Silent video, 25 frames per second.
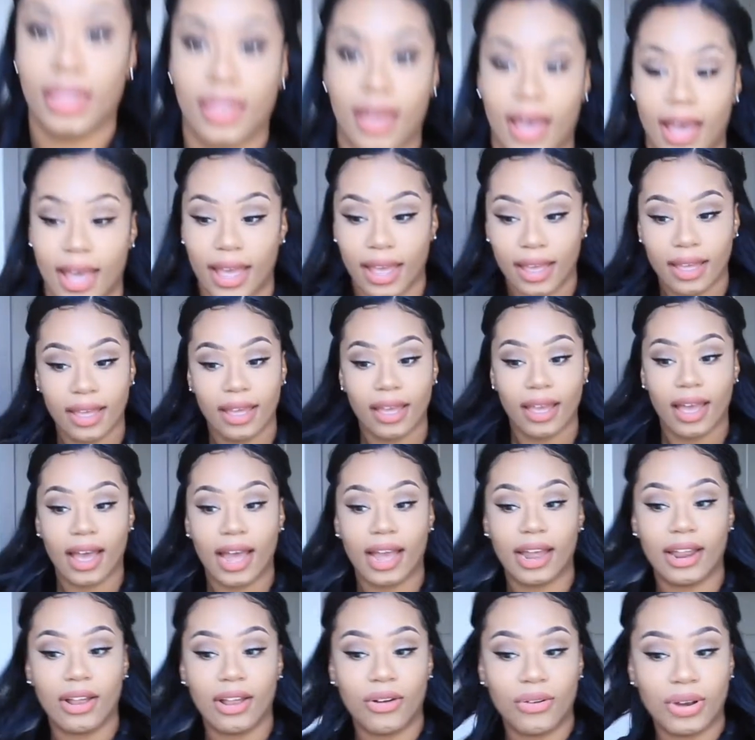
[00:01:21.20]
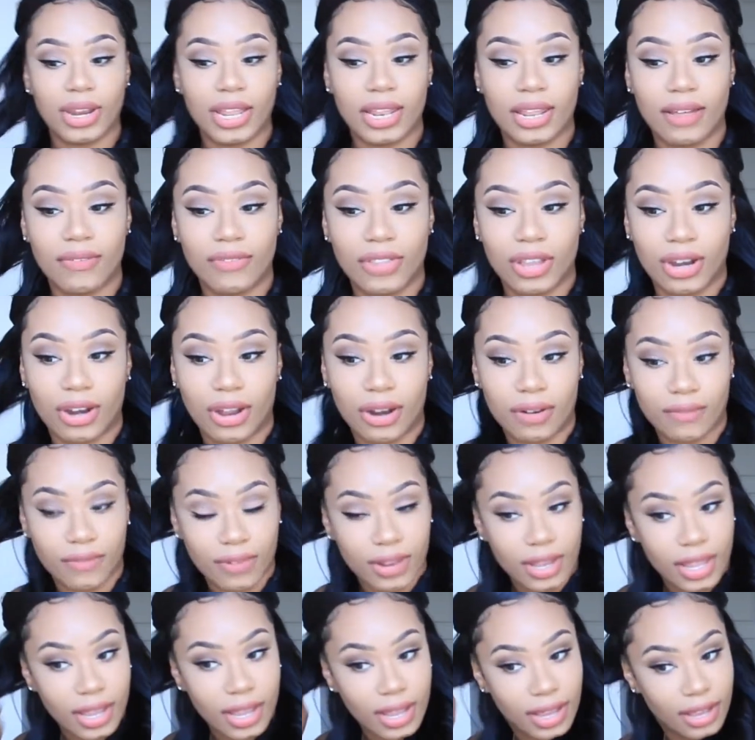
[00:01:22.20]
at that. I only left it on
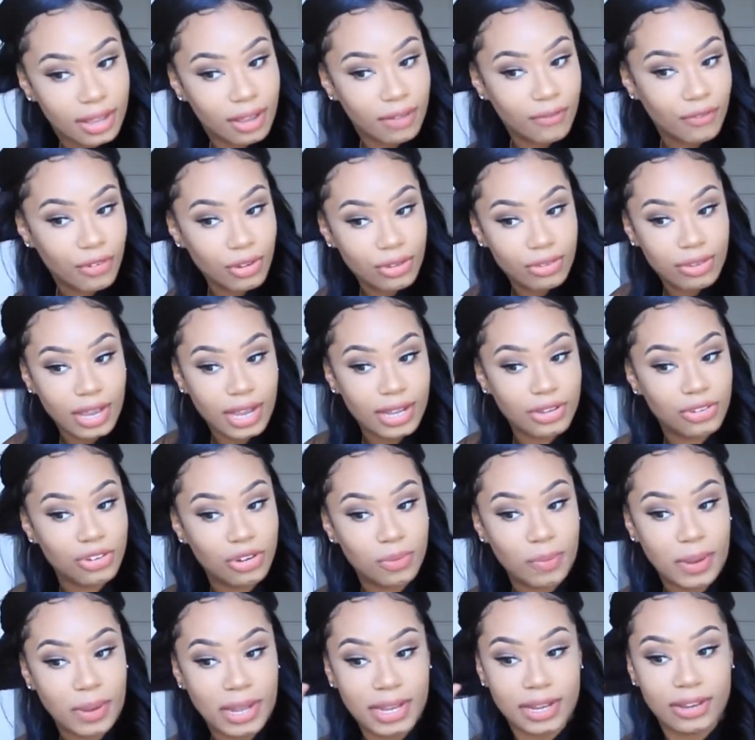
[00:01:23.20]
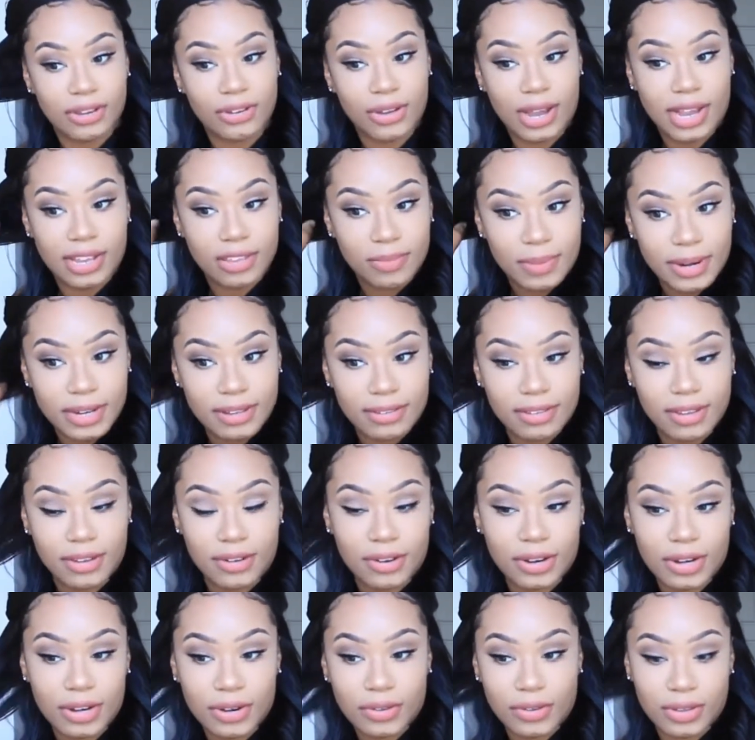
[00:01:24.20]
for like a few seconds. You, you guys better
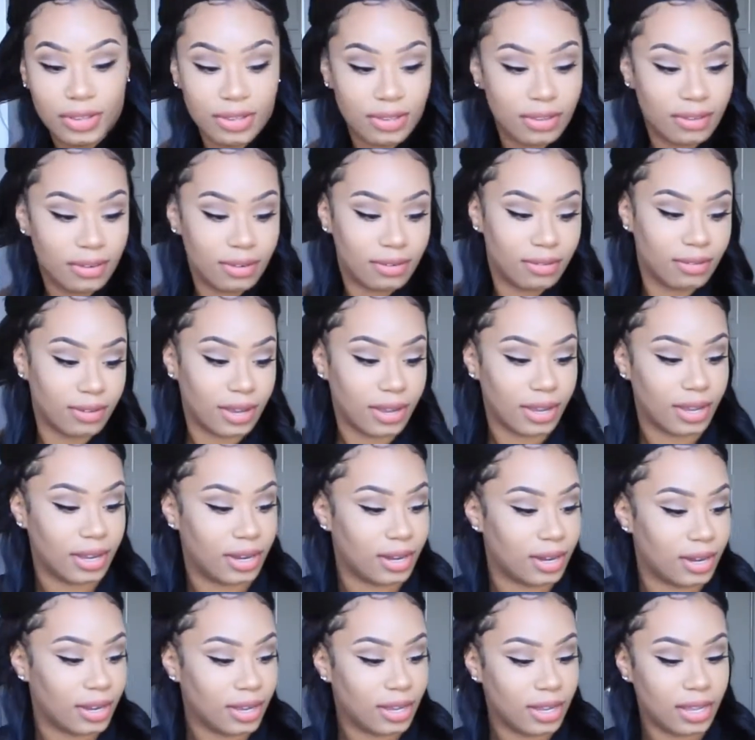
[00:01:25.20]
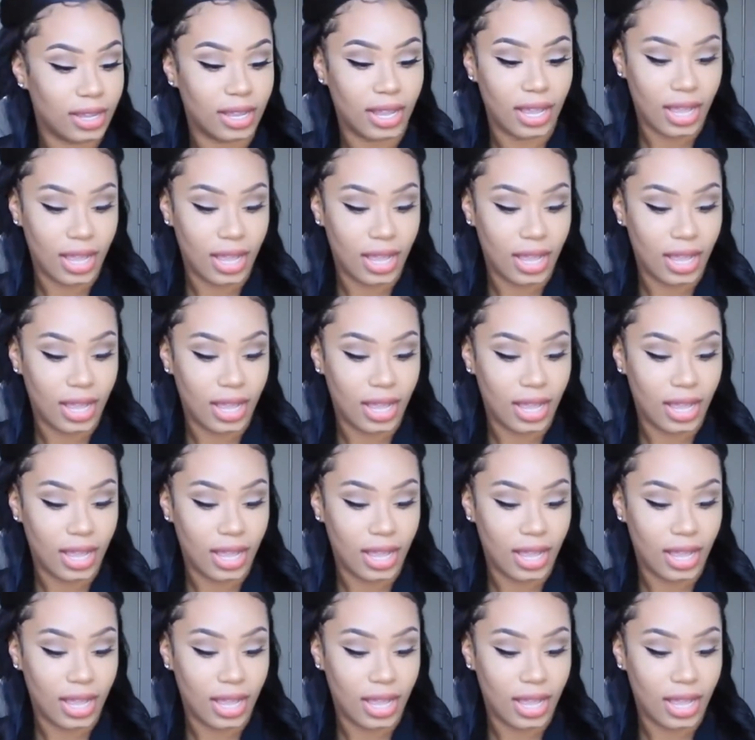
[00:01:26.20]
see it in a second.